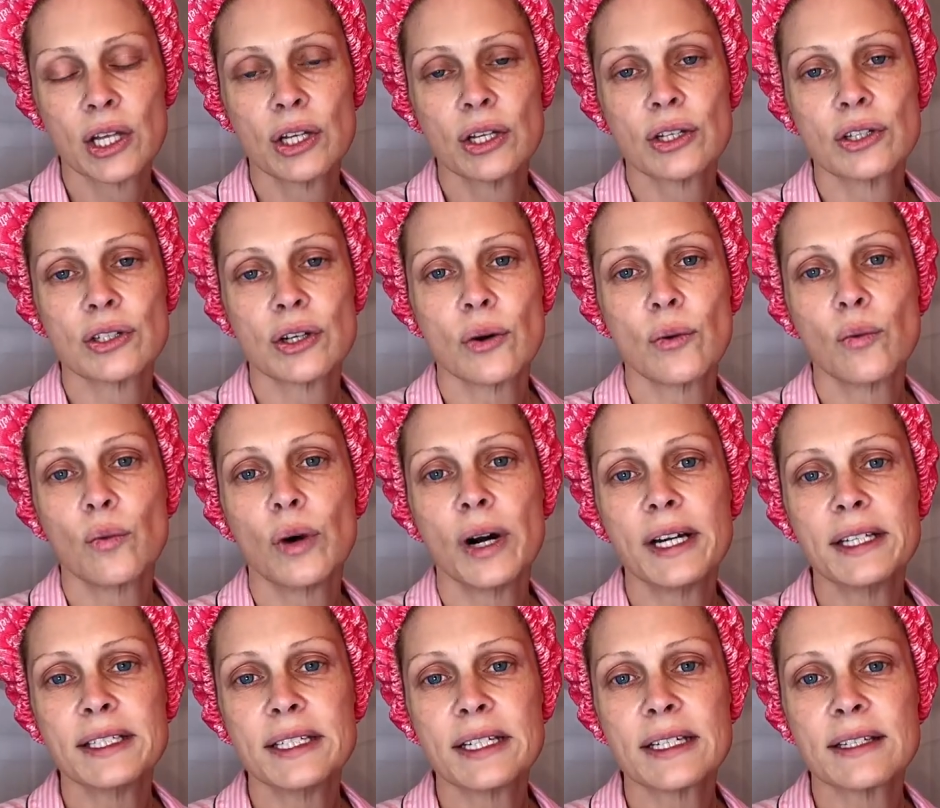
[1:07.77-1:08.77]
So
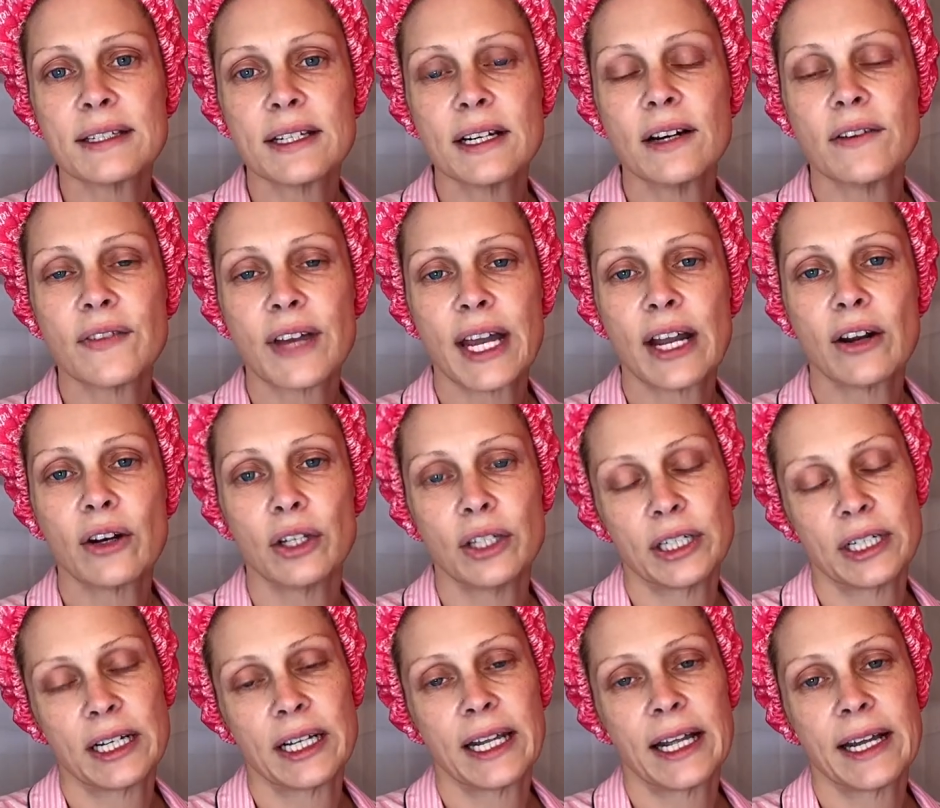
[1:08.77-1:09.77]
what does self-care
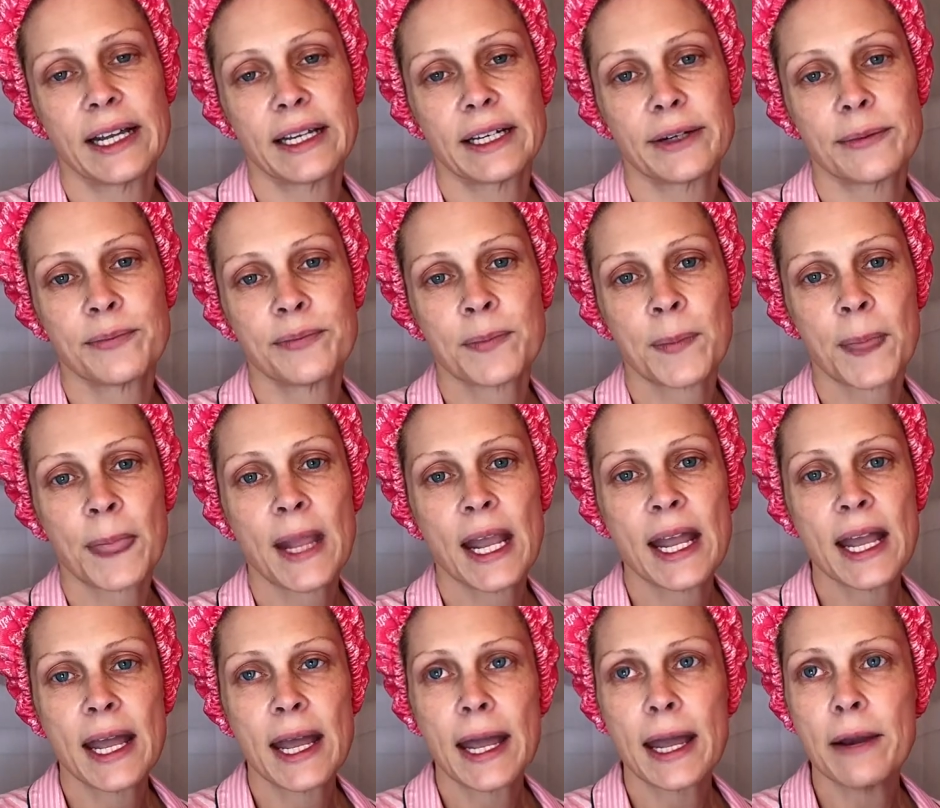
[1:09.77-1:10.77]
look like?
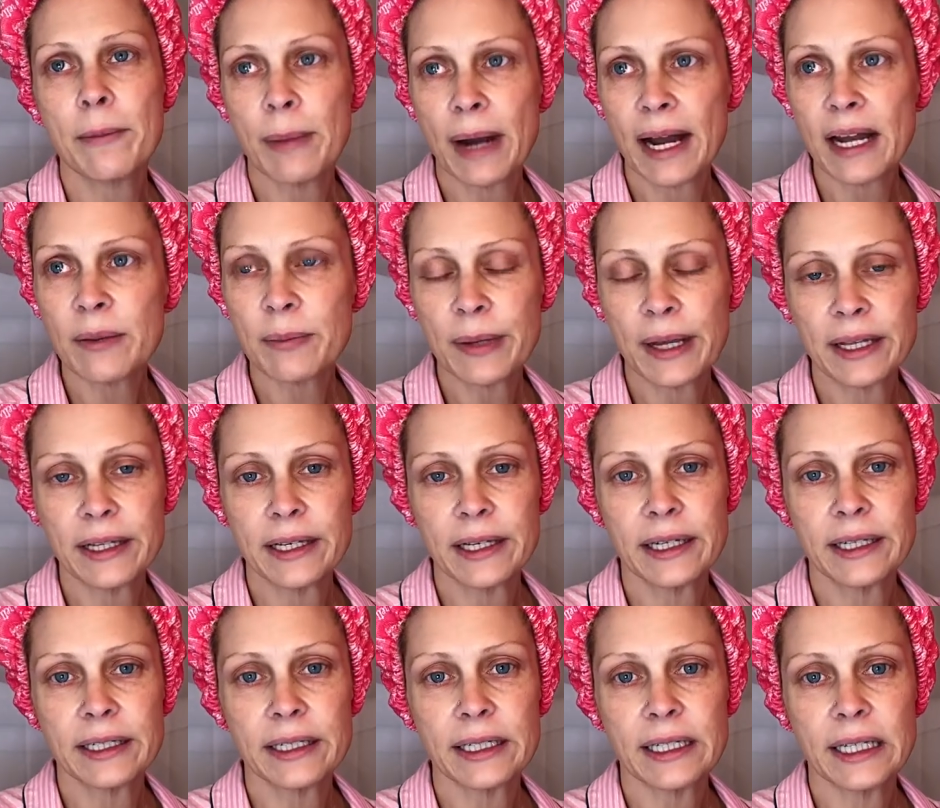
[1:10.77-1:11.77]
In my
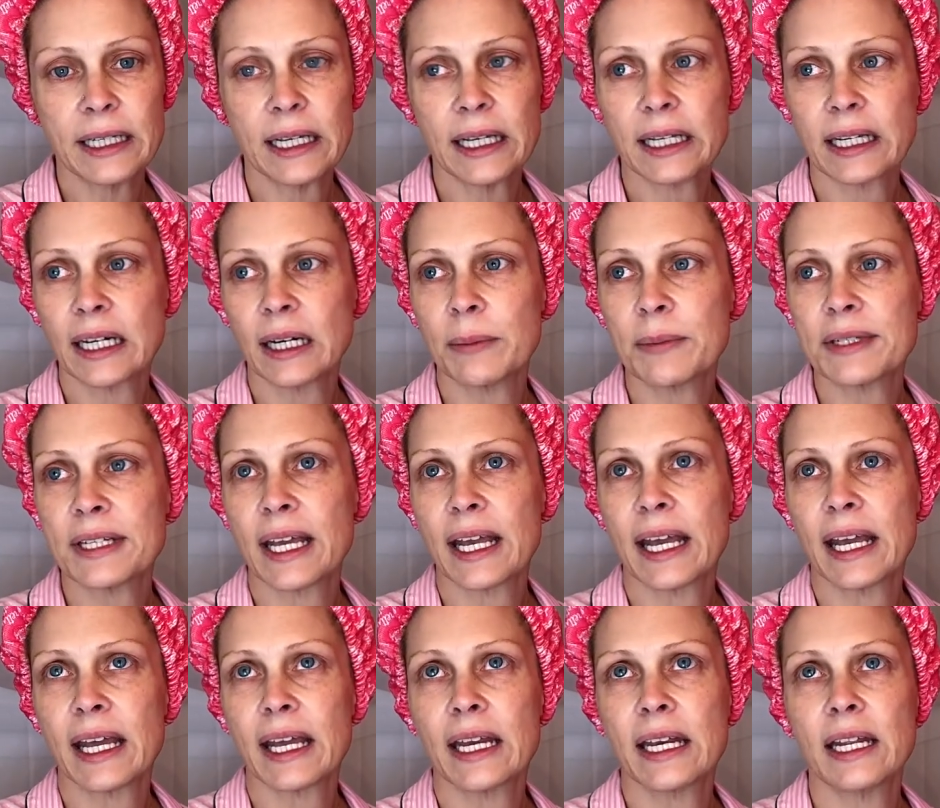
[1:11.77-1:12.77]
opinion, it comes
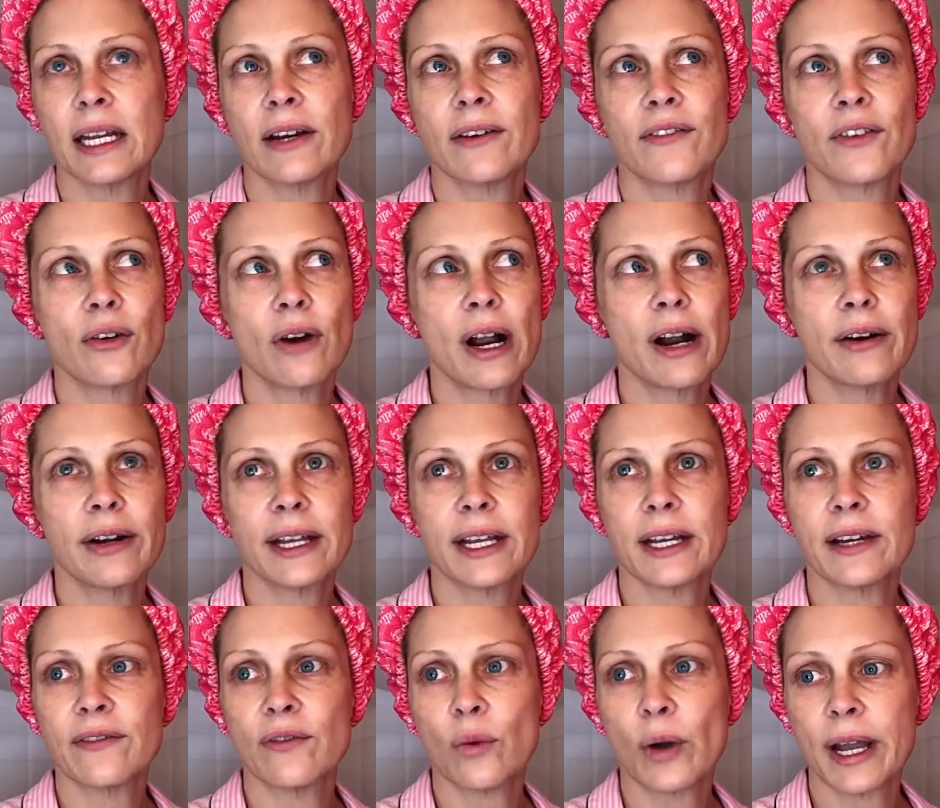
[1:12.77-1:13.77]
in a
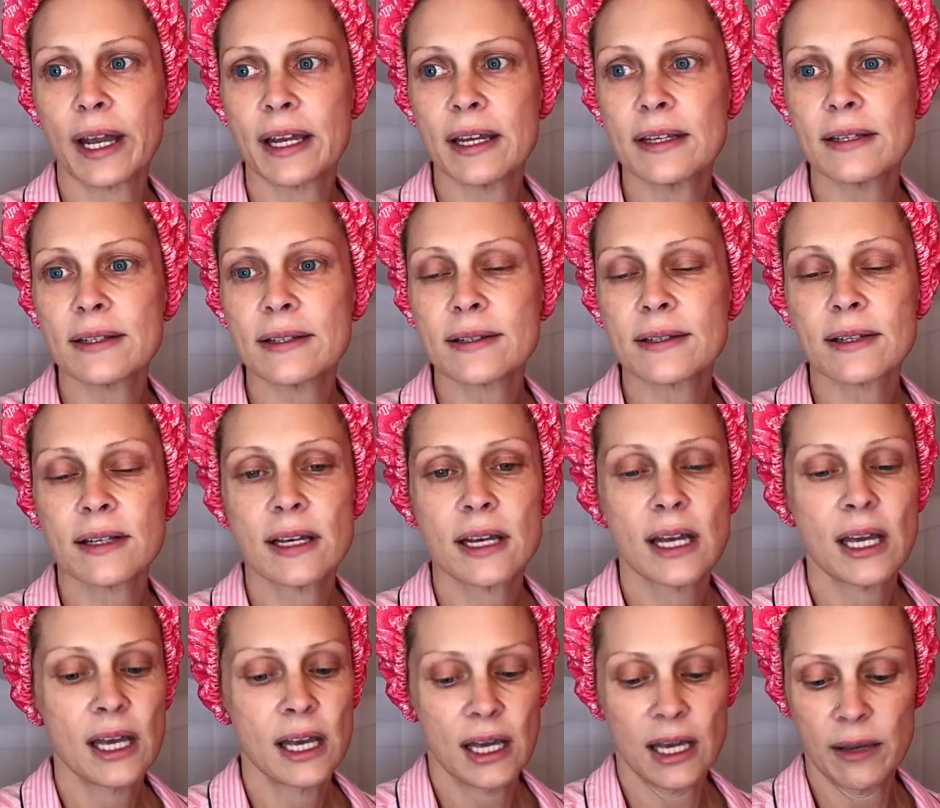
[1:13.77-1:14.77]
variety of ways.
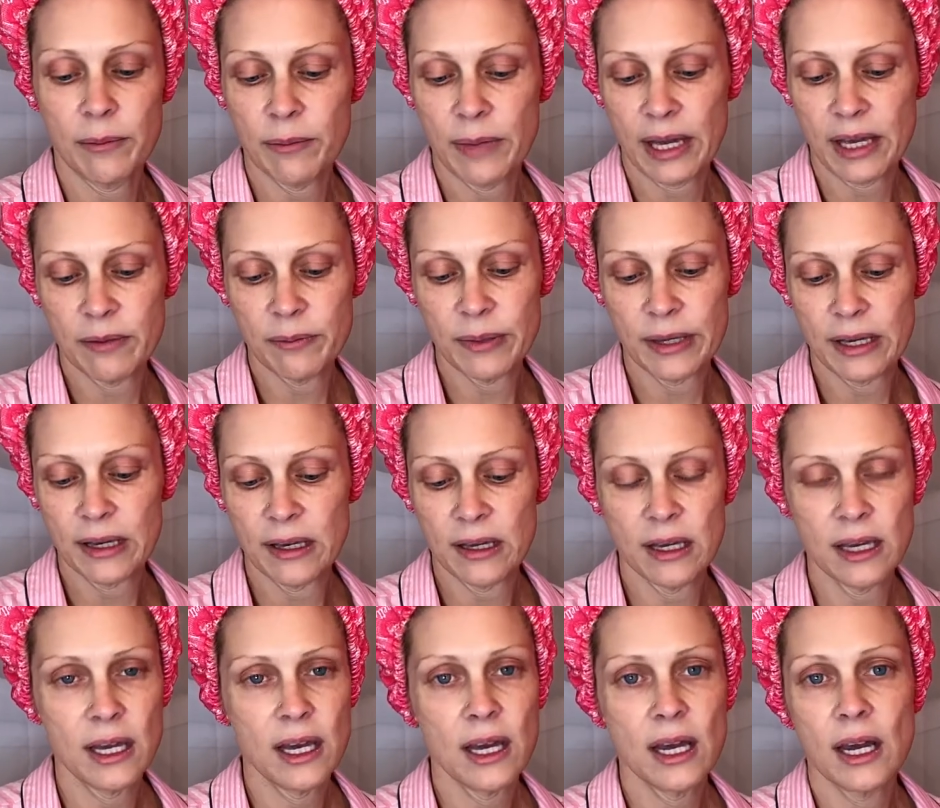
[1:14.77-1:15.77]
It may
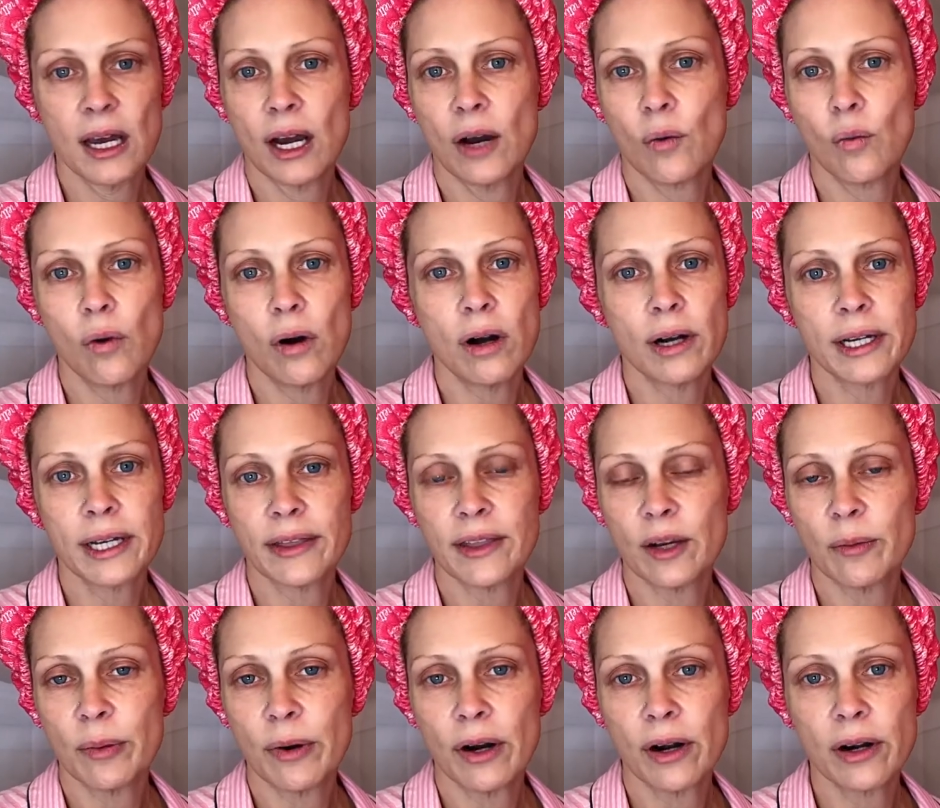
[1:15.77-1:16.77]
be a walk in
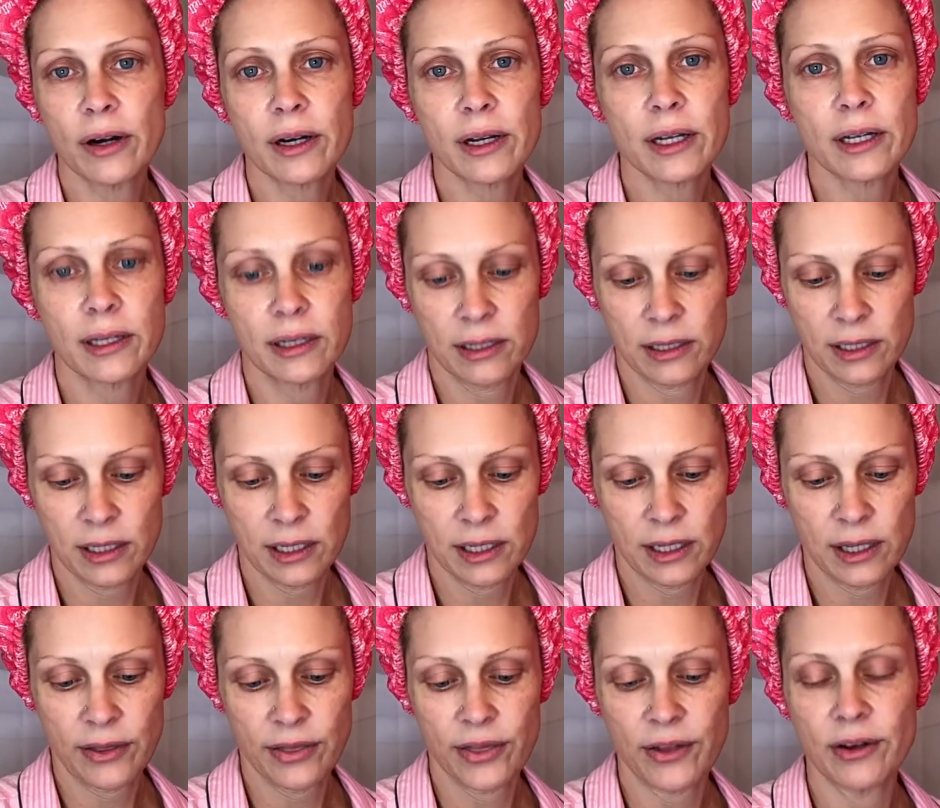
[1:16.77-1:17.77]
the park,
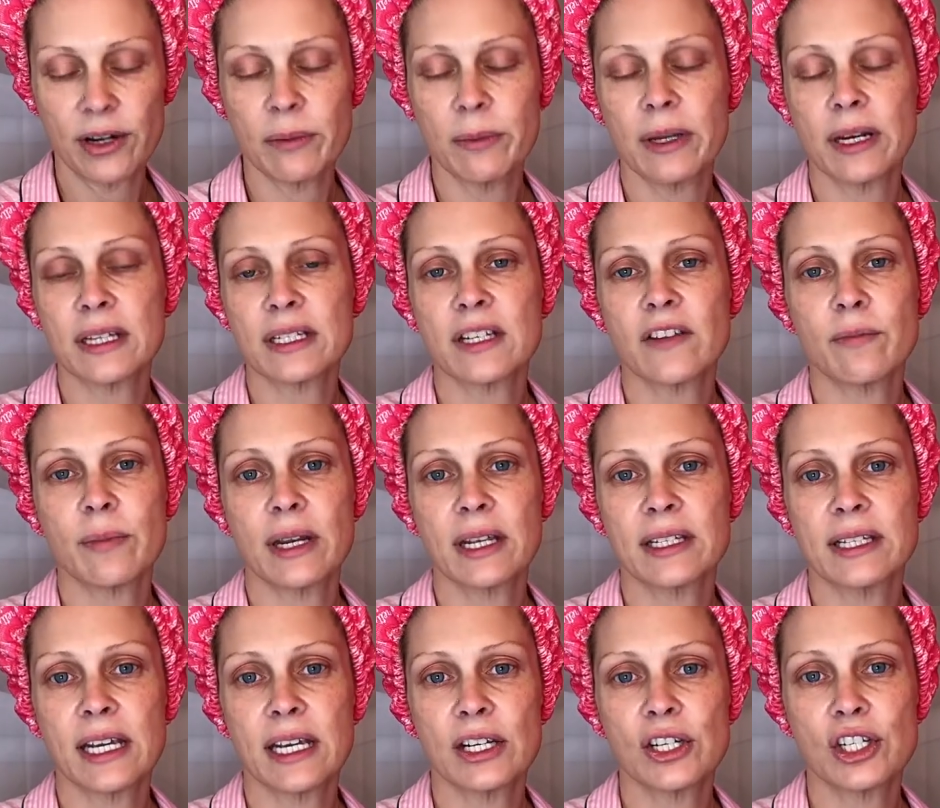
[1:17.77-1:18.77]
30 minutes of
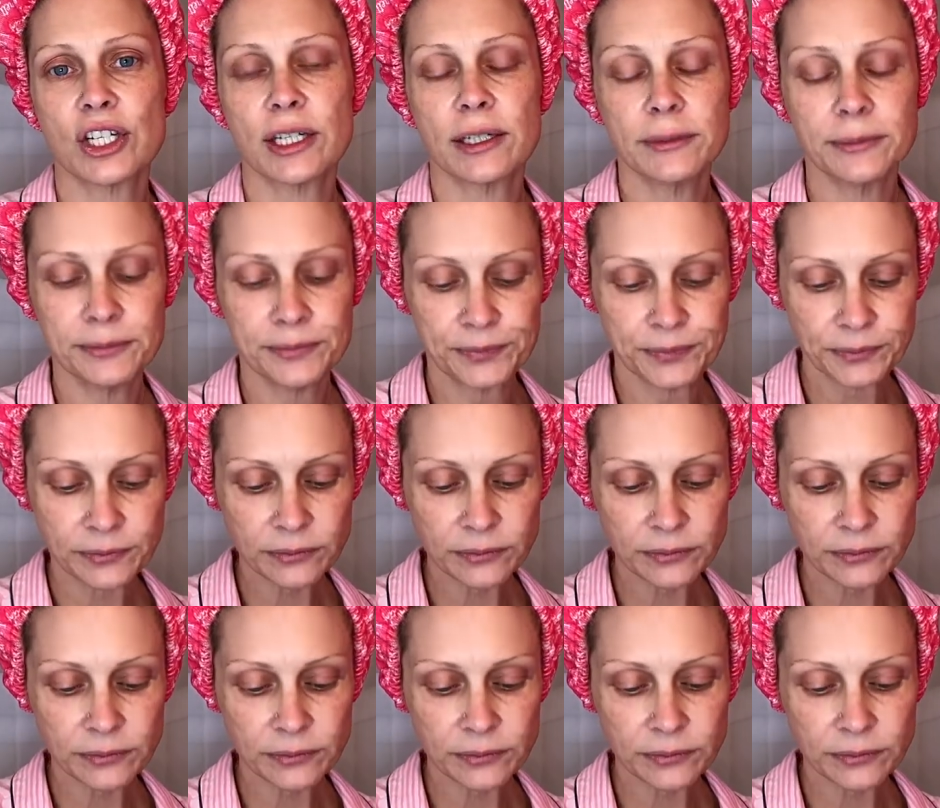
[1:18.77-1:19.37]
meditation,